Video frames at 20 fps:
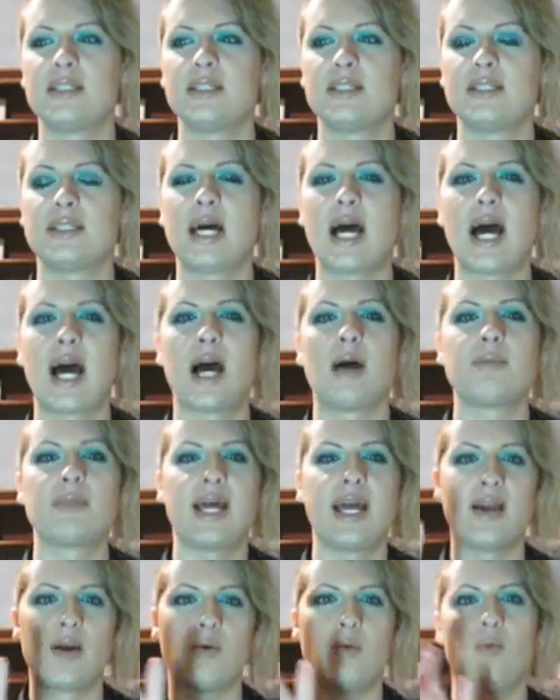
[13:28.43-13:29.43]
Tom
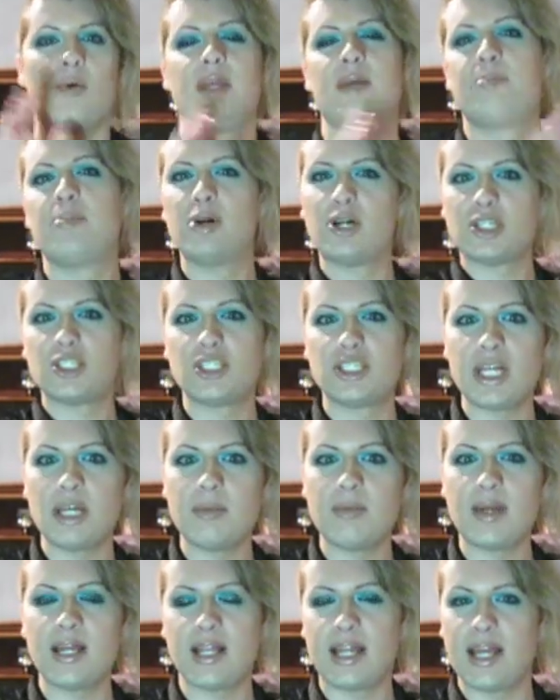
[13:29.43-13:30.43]
like he pushed
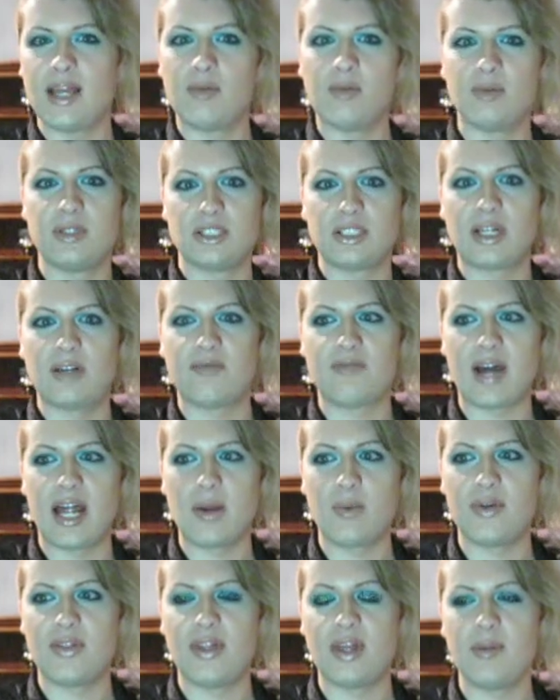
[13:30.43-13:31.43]
him and like was started
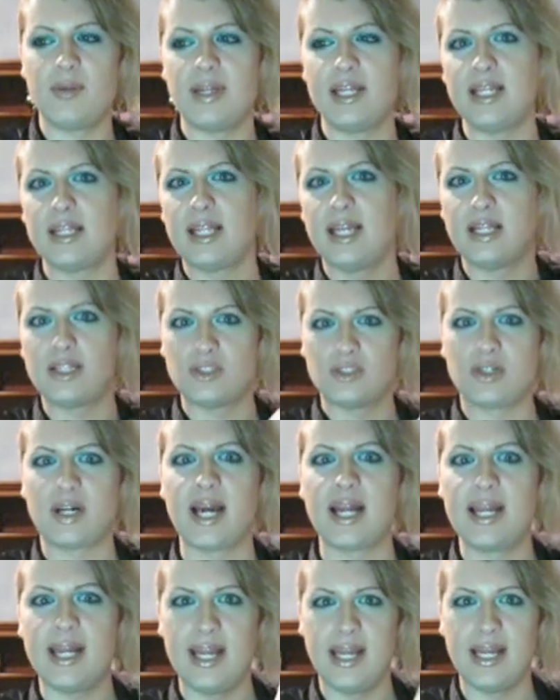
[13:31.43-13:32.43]
fighting with him and he like
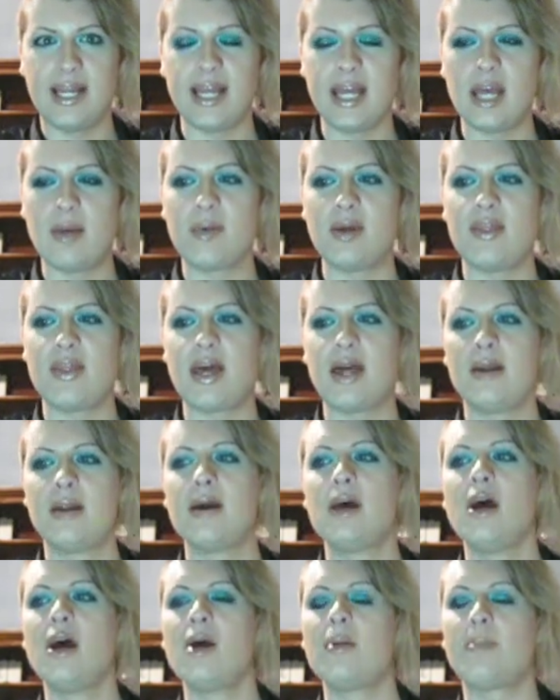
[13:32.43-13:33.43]
tried hitting him and then
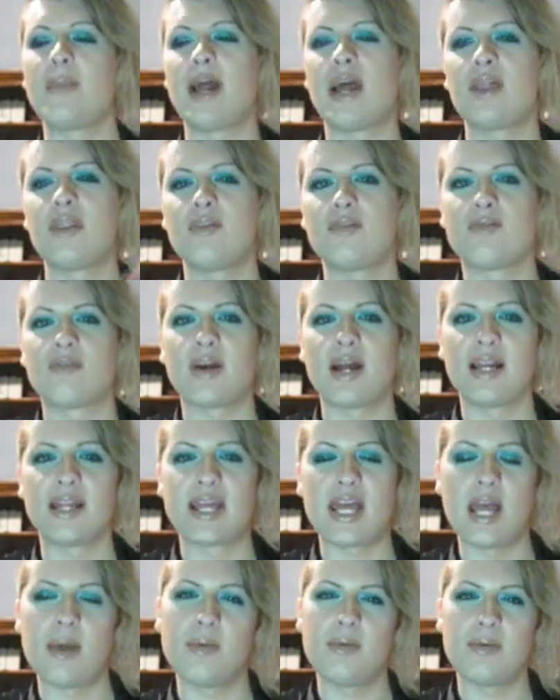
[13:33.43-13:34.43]
my other friend
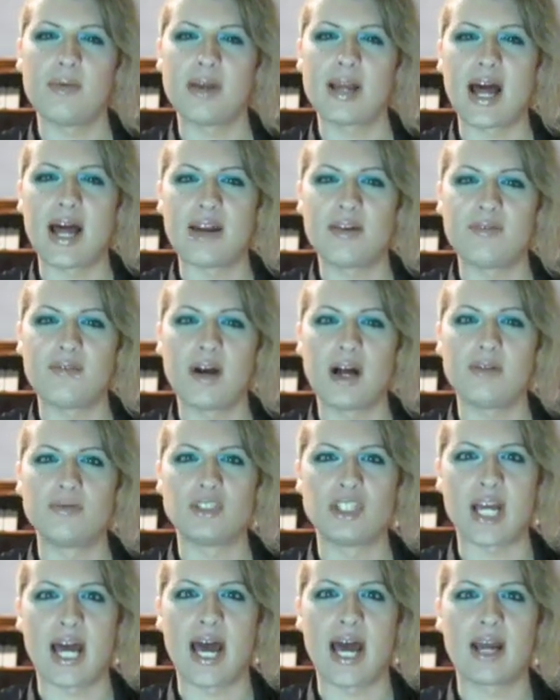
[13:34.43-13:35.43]
came got involved
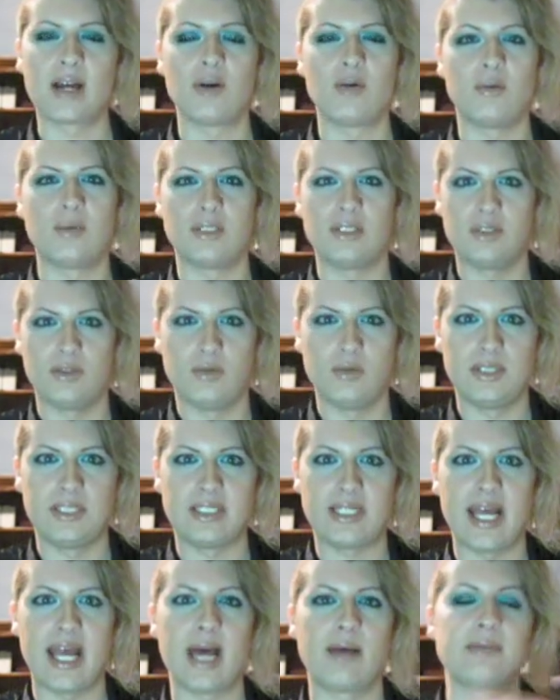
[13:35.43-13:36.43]
Jack who was who was
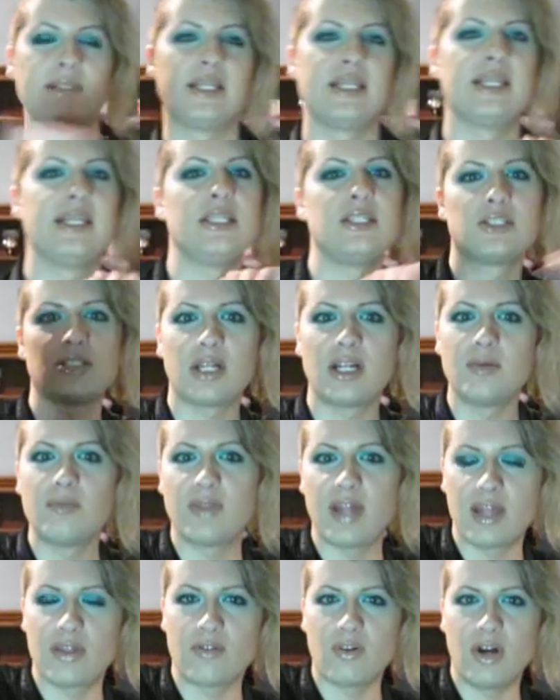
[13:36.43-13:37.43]
stabbed and then he
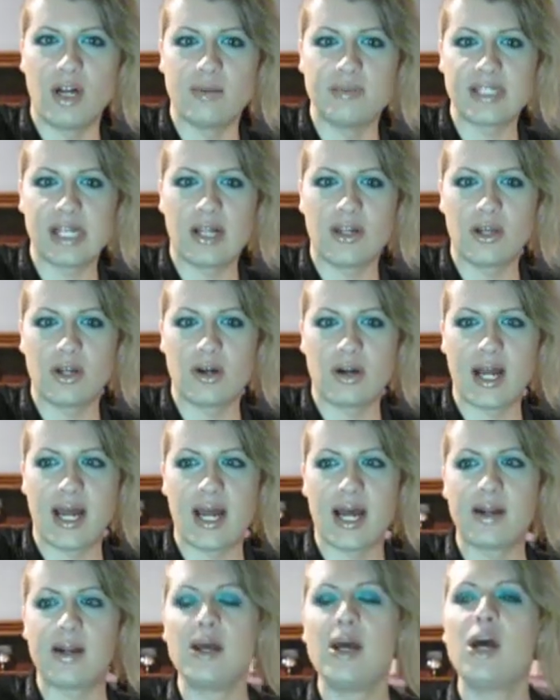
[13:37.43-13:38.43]
started like throwing him down on the
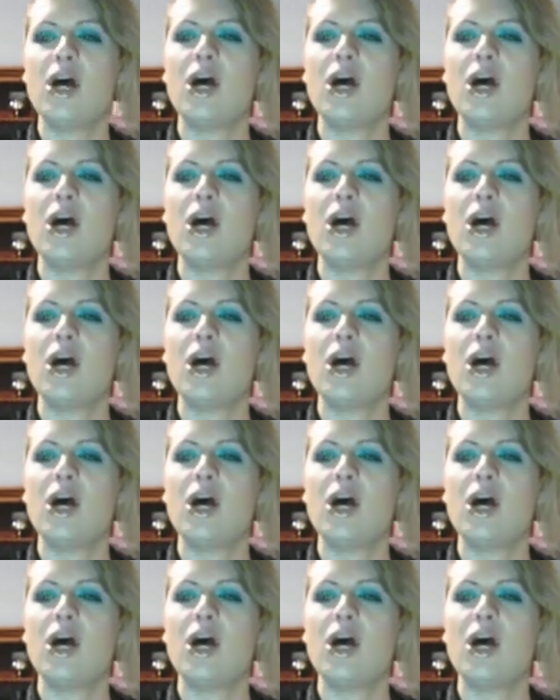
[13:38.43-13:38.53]
ground